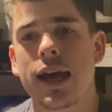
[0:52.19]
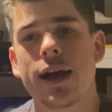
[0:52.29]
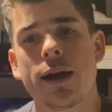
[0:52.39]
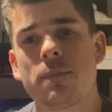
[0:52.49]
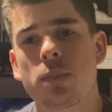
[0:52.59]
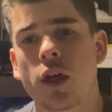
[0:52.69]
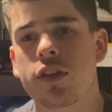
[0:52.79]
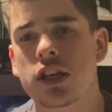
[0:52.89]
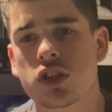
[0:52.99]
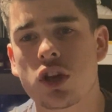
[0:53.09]
I
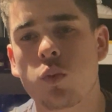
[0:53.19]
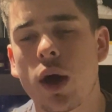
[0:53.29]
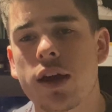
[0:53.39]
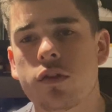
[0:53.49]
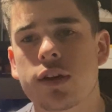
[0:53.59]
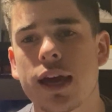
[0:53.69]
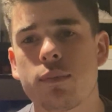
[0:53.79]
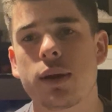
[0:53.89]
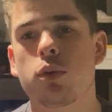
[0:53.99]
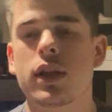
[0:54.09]
think it's a good way of getting
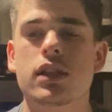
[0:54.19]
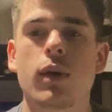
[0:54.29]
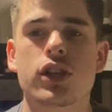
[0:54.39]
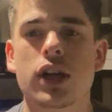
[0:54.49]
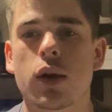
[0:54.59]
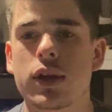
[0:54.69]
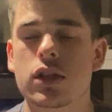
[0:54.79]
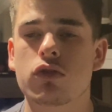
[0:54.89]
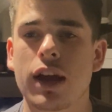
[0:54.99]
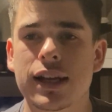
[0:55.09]
people into my channel,
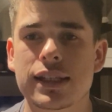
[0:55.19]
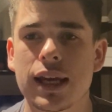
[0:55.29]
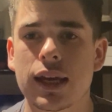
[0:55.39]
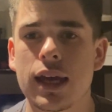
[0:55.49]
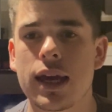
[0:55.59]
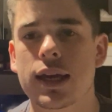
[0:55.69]
interacting,